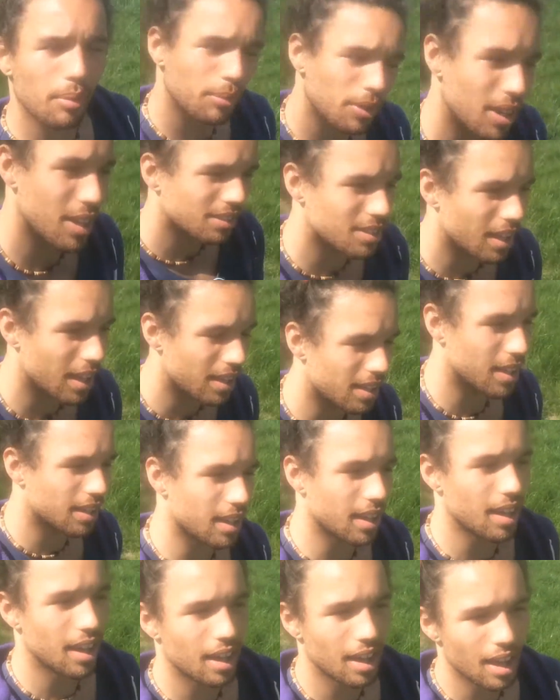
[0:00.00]
I'm going to
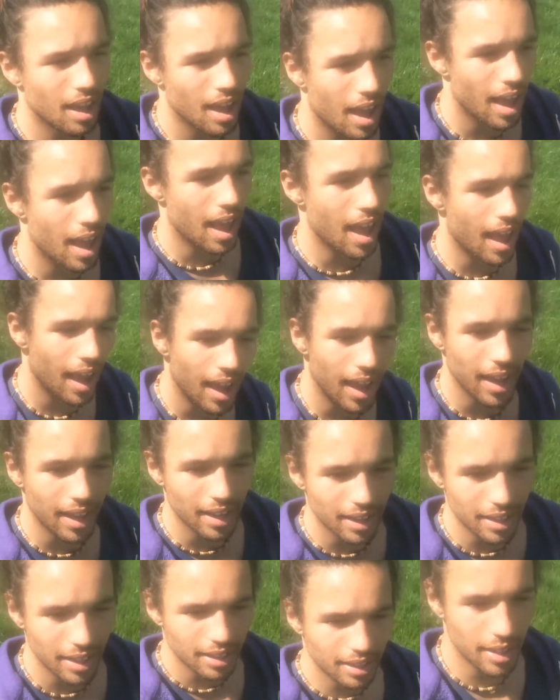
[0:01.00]
take
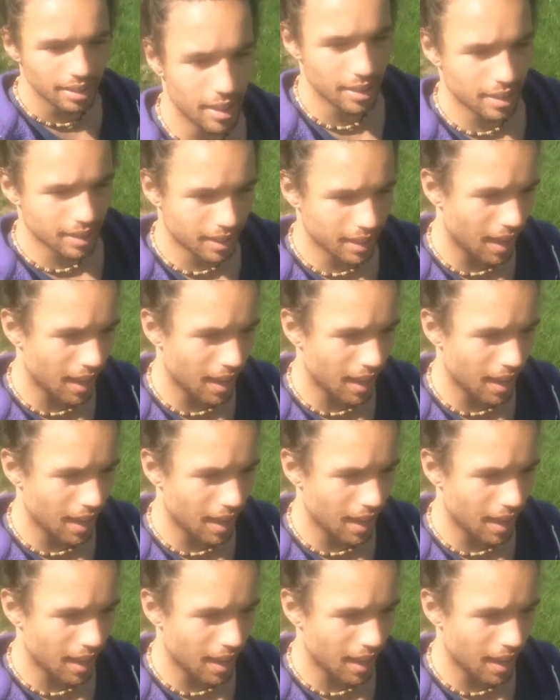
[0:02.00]
a